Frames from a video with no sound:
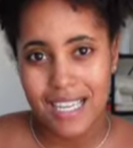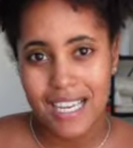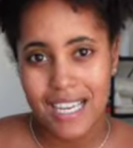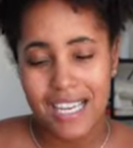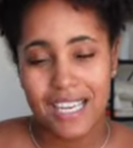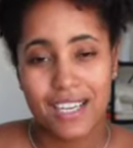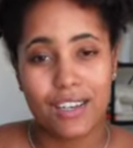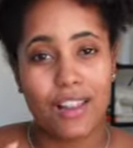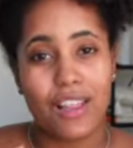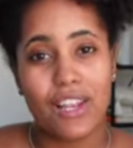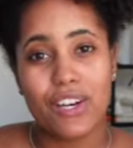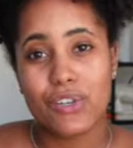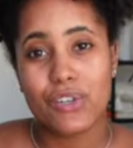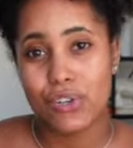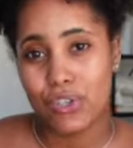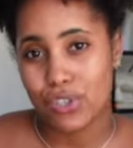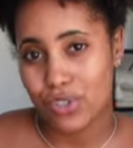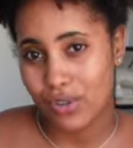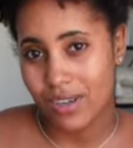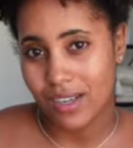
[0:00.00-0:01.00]
and a lot of
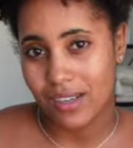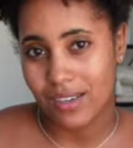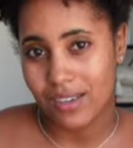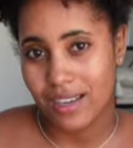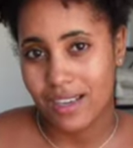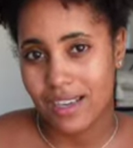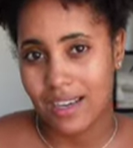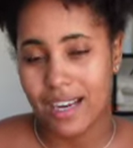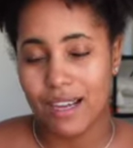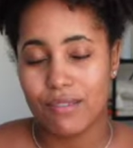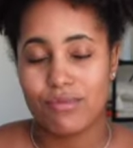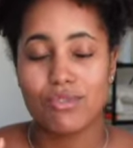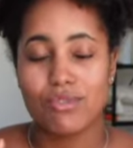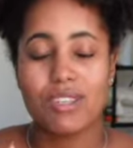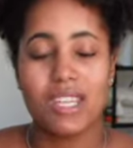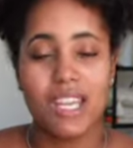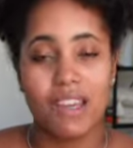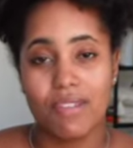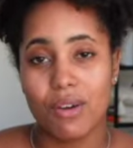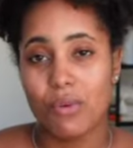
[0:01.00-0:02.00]
nurturing. And I have to
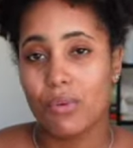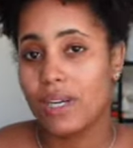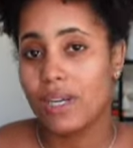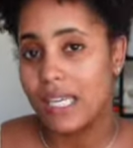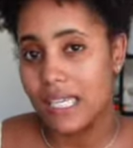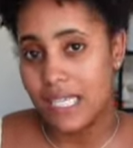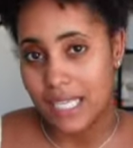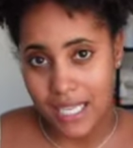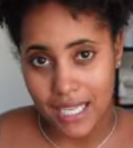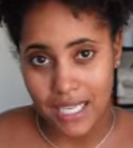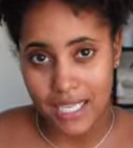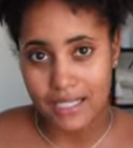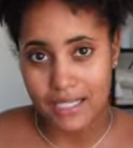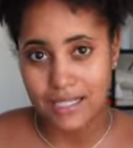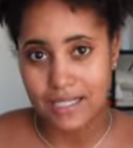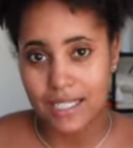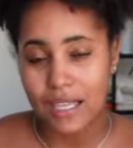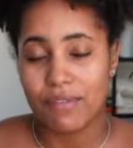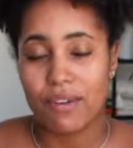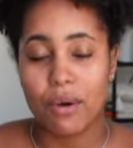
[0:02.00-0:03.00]
give it what it
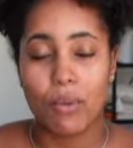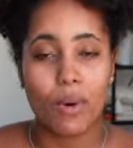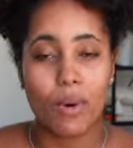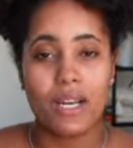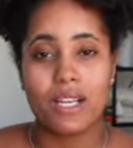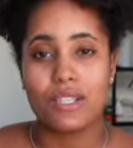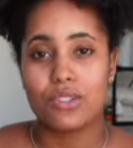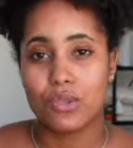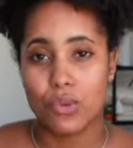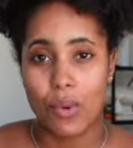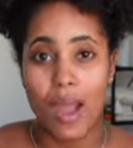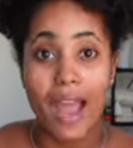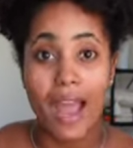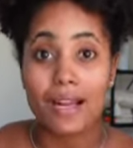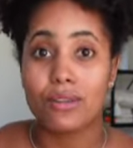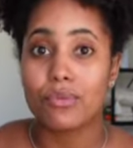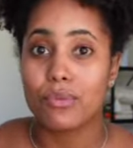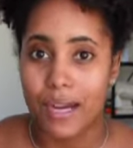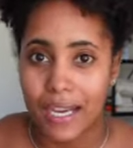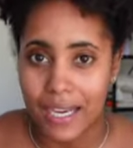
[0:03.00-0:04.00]
needs if I want it to
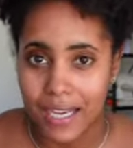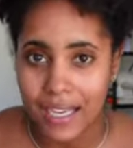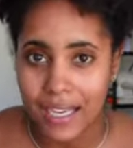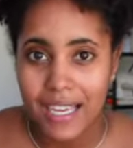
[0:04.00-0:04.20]
act right.